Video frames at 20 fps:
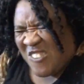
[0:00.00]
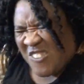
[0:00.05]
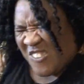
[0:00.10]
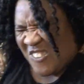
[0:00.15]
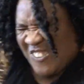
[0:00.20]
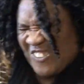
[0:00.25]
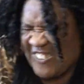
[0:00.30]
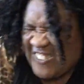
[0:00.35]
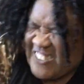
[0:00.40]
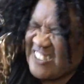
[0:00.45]

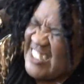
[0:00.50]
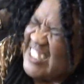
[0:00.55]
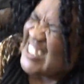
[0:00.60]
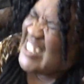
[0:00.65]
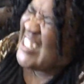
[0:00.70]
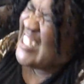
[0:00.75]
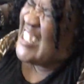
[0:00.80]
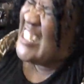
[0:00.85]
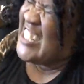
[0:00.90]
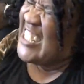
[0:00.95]
He's loosing
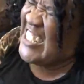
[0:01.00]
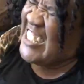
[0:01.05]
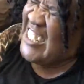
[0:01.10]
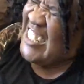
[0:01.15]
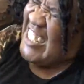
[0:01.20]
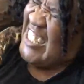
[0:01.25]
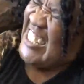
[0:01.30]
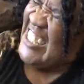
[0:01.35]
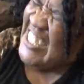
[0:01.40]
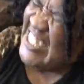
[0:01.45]
her. in
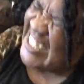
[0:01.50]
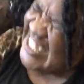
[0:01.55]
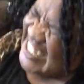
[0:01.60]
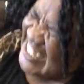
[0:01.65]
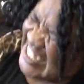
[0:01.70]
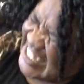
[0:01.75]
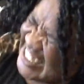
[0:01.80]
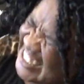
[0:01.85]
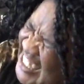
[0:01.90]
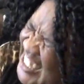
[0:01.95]
the
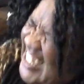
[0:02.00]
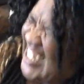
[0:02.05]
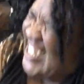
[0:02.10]
name of